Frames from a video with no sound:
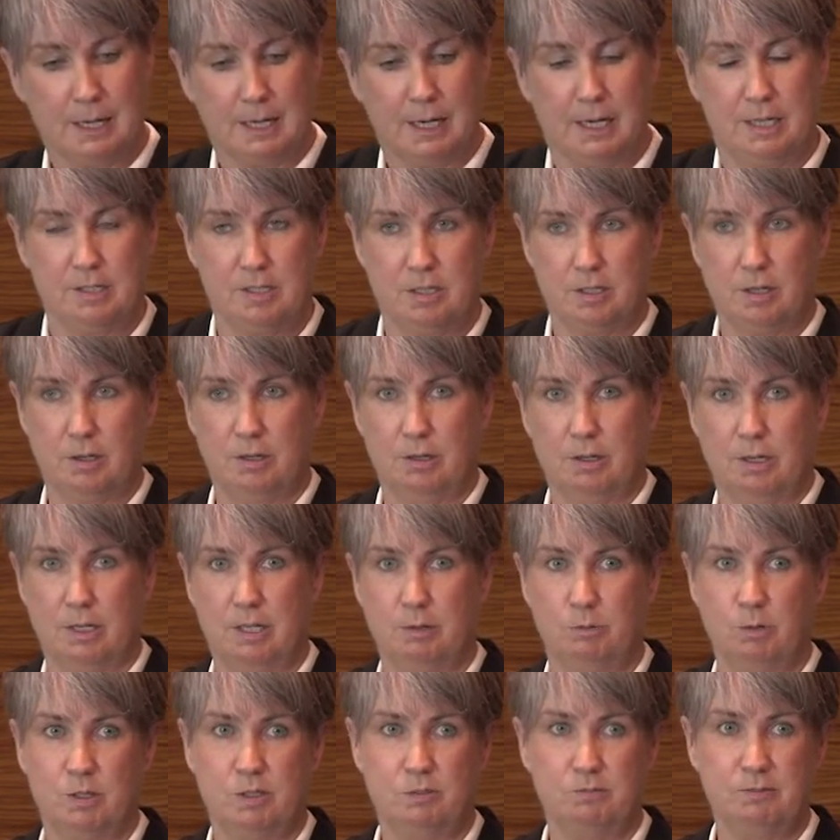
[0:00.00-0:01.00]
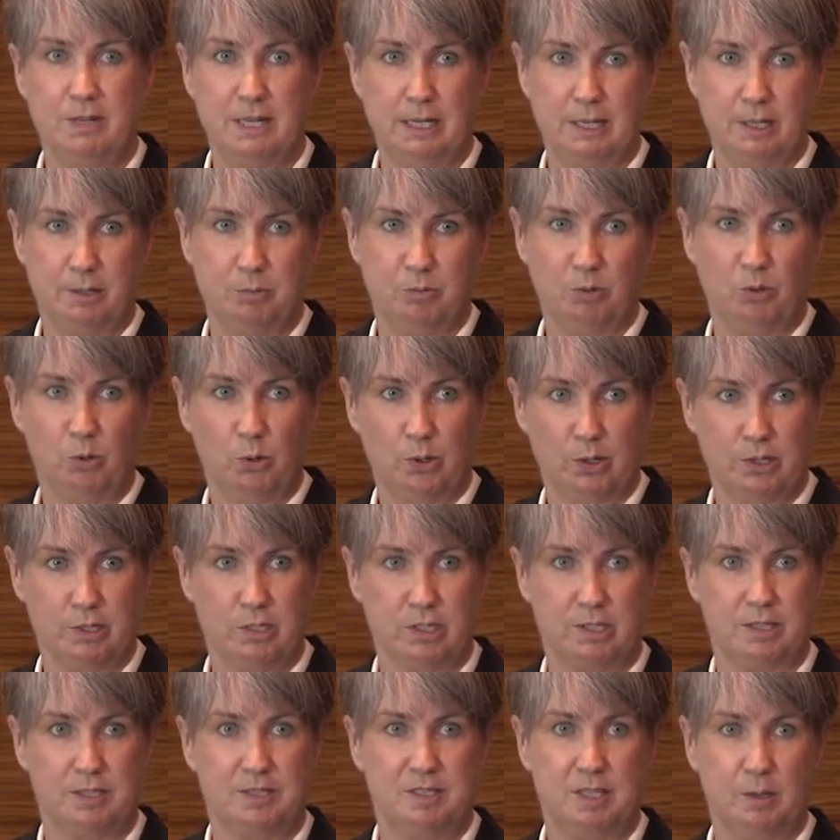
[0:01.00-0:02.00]
And so it was really important
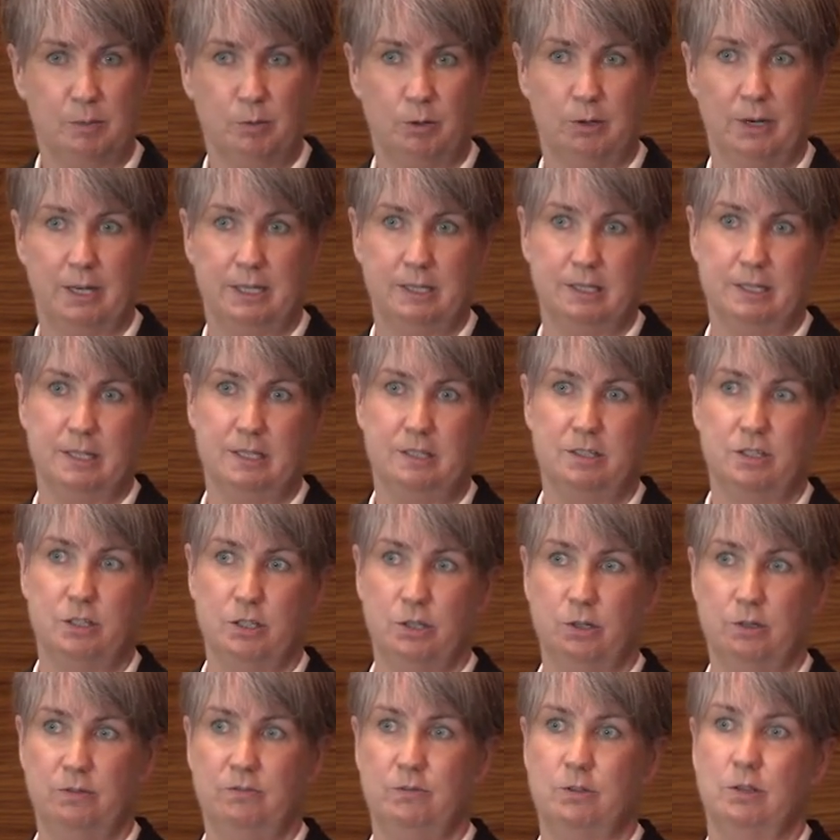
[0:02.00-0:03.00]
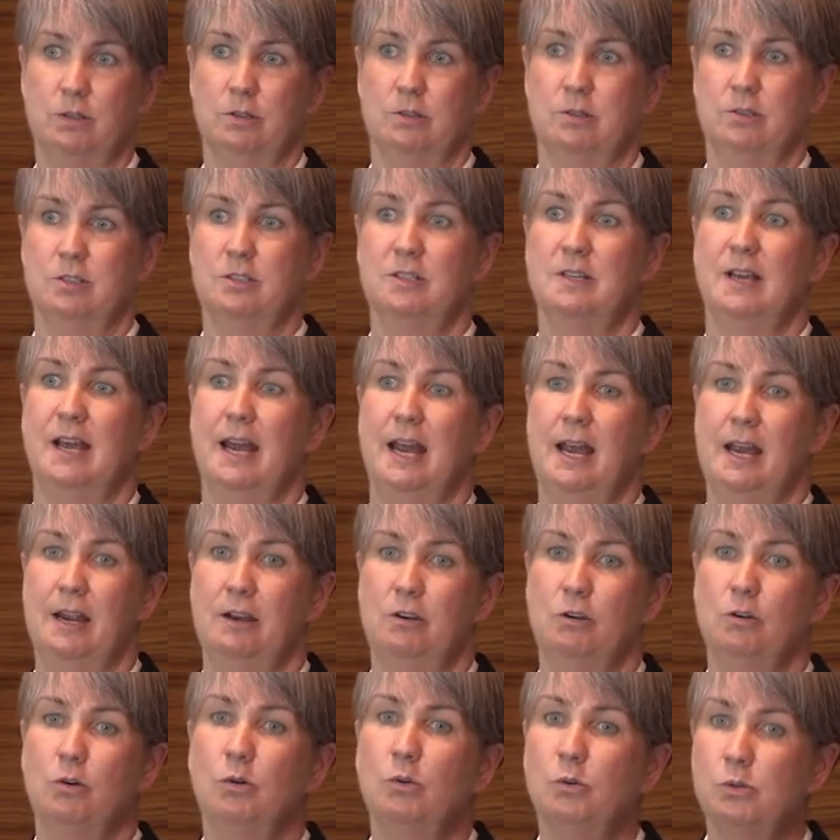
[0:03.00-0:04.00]
to separate these two views
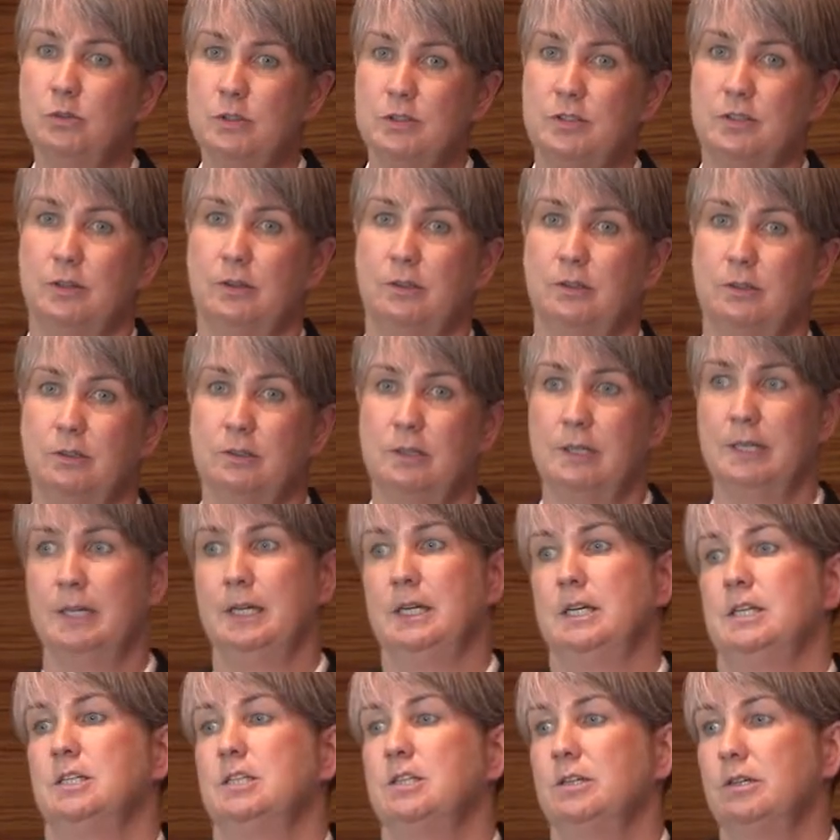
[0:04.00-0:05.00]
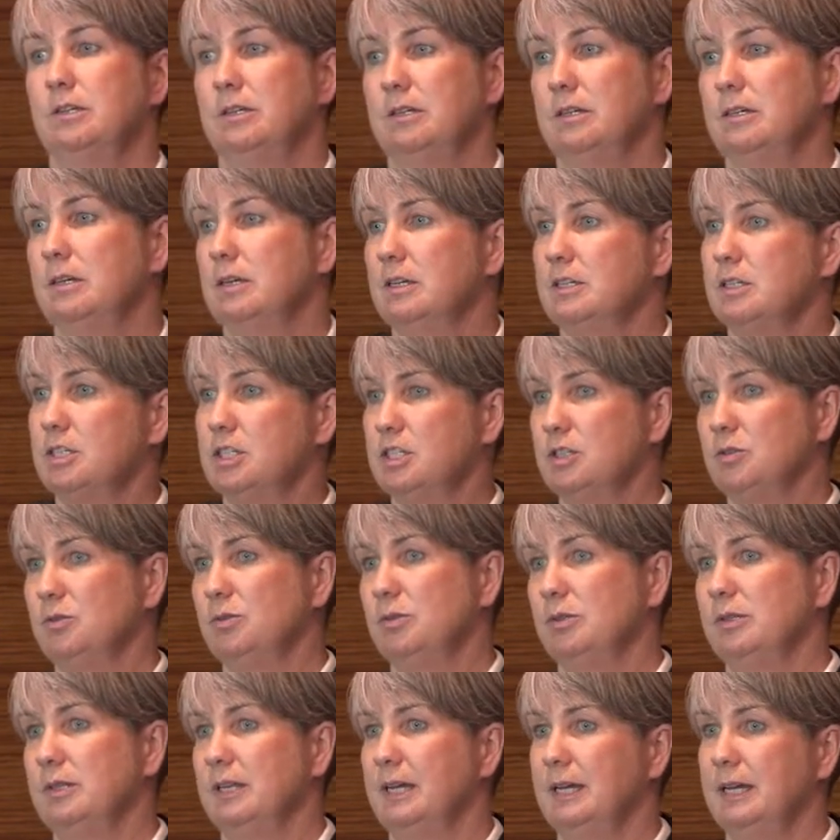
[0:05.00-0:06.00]
and also to
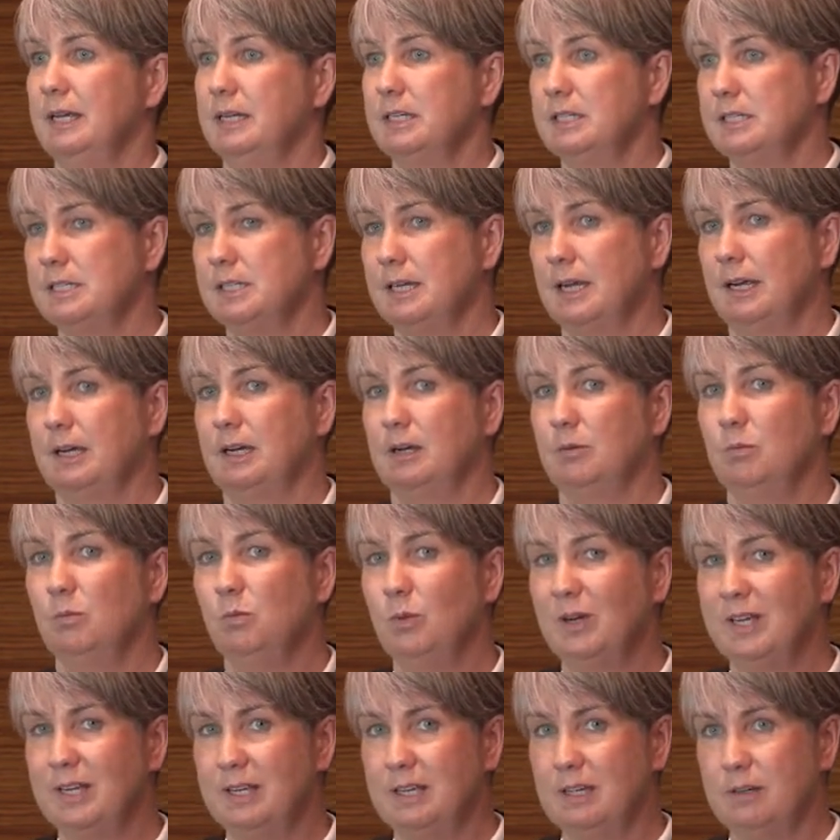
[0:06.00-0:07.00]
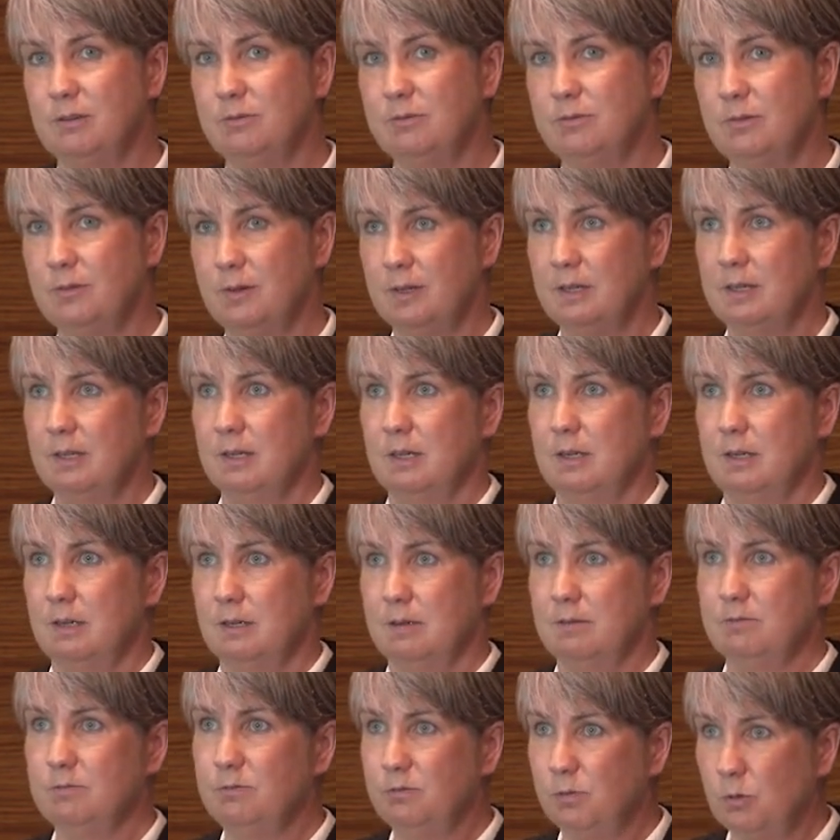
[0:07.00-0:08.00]
ensure that um, we give
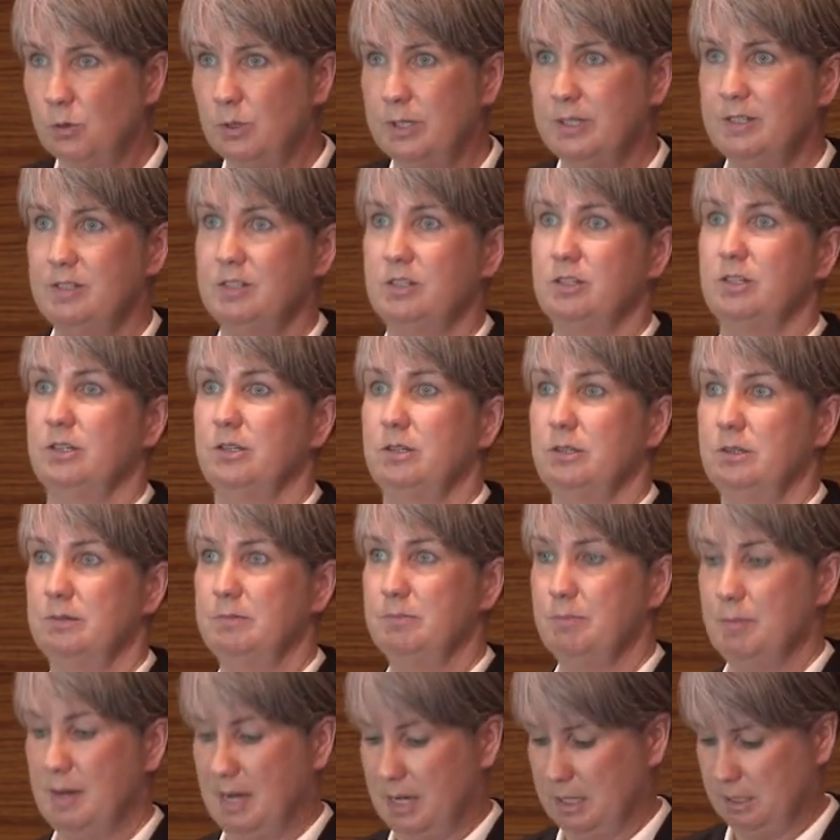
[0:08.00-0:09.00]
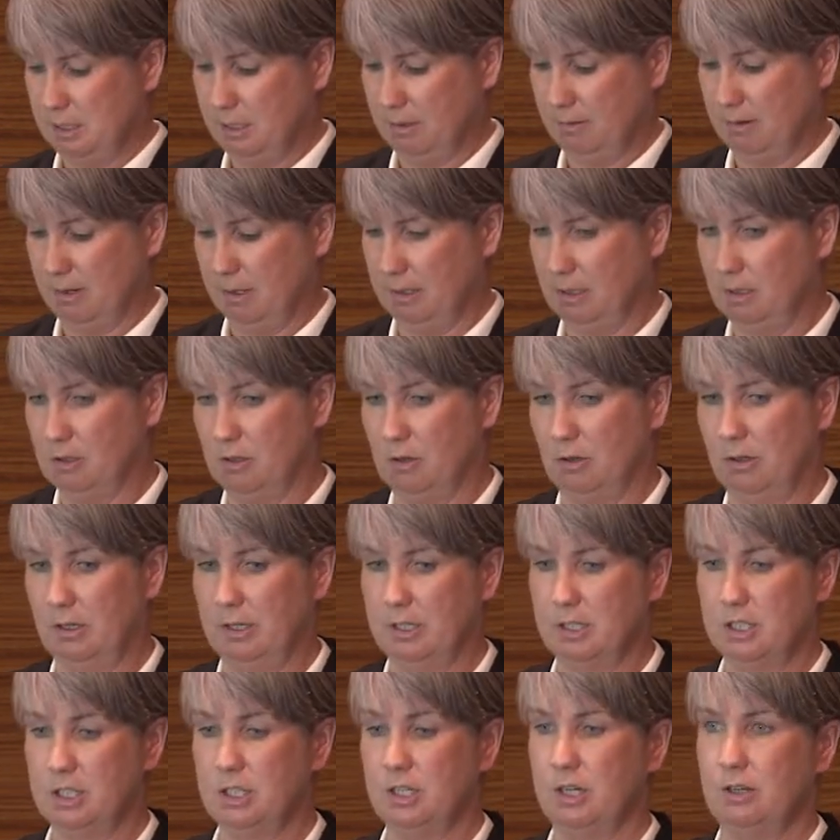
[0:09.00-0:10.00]
voice to mātauranga
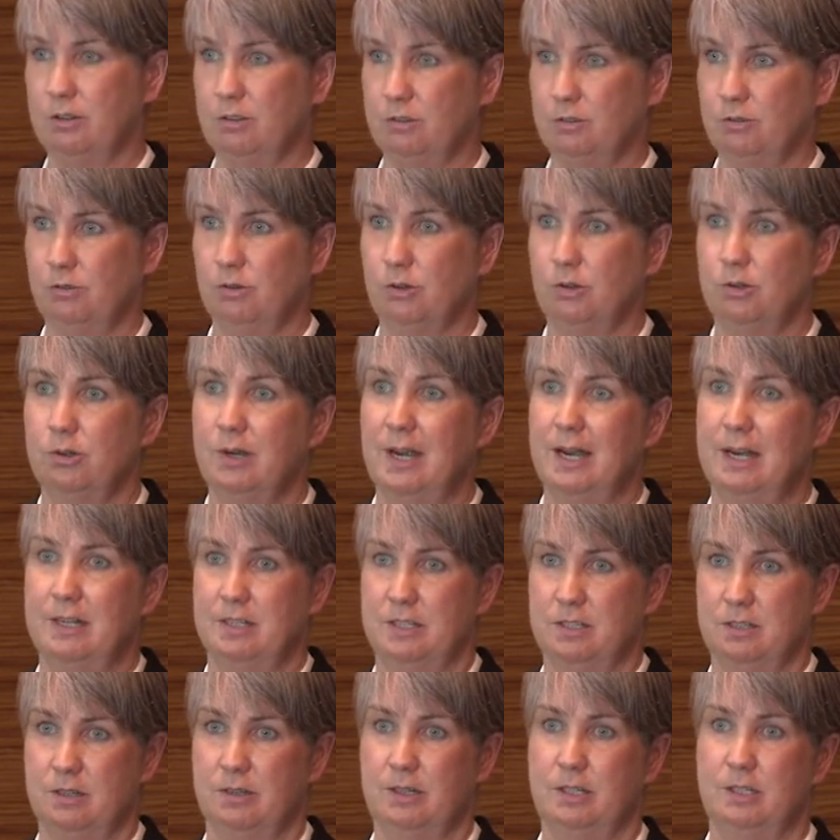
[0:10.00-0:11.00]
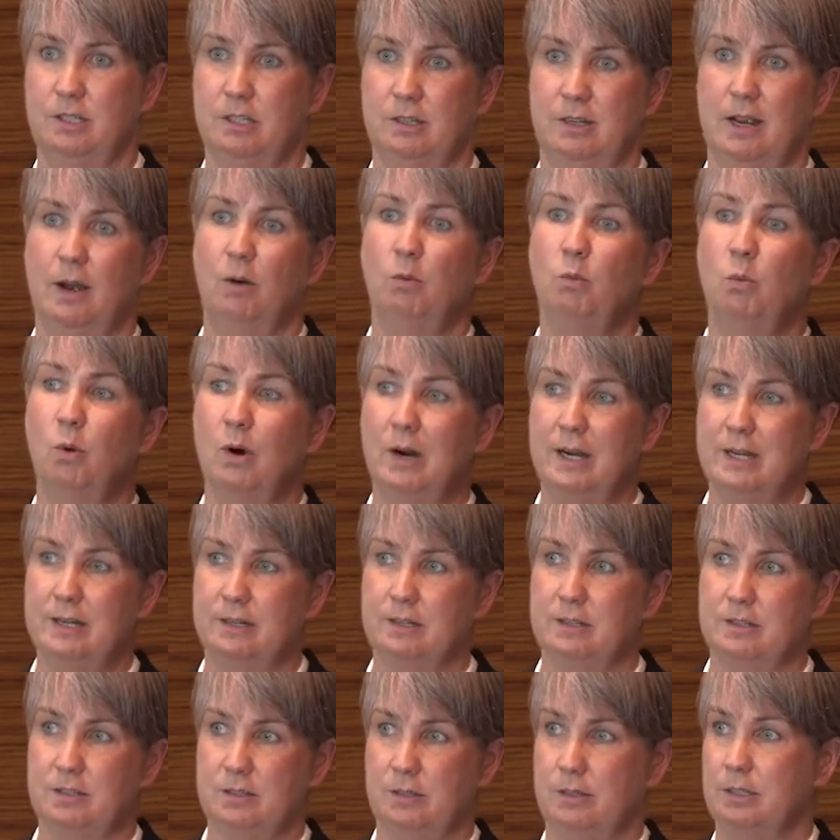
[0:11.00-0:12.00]
knowledge through our, our
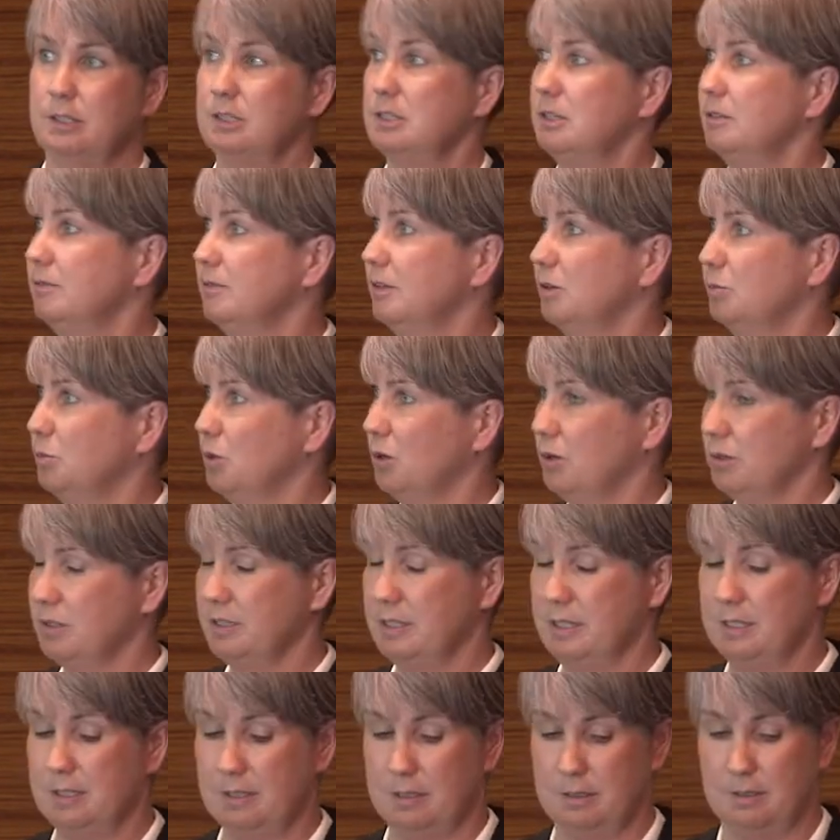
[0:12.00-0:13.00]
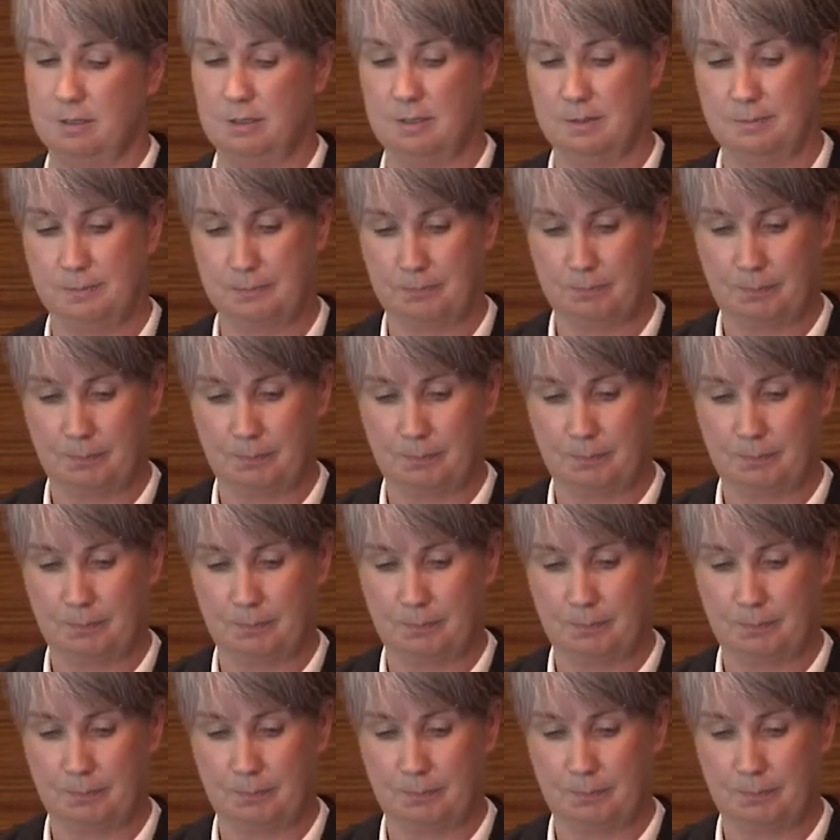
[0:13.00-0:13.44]
wider scientific processes.